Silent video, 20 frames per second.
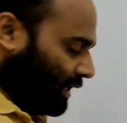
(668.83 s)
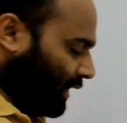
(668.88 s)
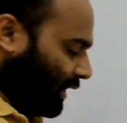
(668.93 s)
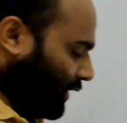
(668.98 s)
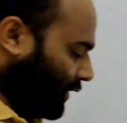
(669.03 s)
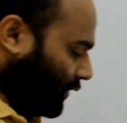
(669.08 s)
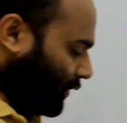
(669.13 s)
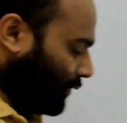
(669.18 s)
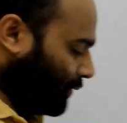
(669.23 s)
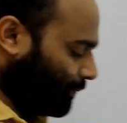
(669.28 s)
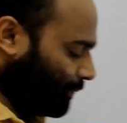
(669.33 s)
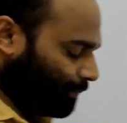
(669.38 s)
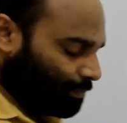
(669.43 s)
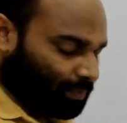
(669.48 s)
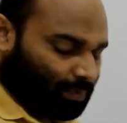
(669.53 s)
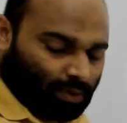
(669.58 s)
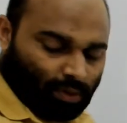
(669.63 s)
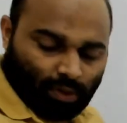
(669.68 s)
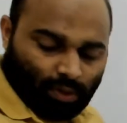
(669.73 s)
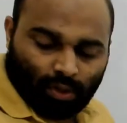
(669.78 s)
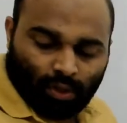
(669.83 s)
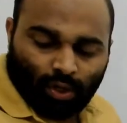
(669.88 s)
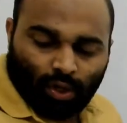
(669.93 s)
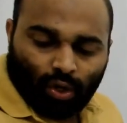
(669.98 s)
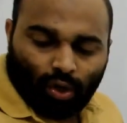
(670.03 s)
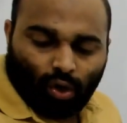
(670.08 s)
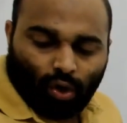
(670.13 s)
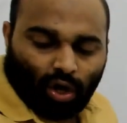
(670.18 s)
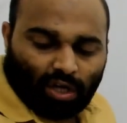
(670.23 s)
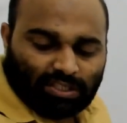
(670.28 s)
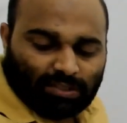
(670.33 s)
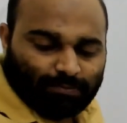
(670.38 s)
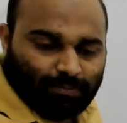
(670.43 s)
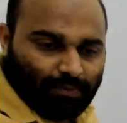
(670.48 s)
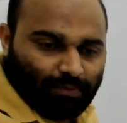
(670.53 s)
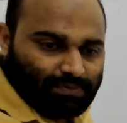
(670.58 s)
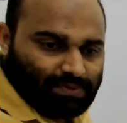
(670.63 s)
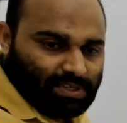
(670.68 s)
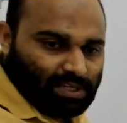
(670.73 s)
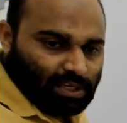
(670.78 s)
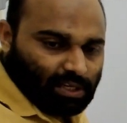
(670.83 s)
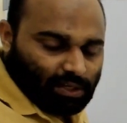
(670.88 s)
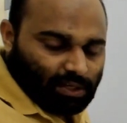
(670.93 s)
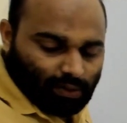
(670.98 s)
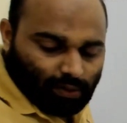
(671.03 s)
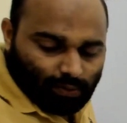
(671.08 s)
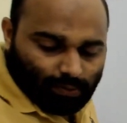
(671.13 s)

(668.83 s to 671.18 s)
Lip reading: into cos 50 into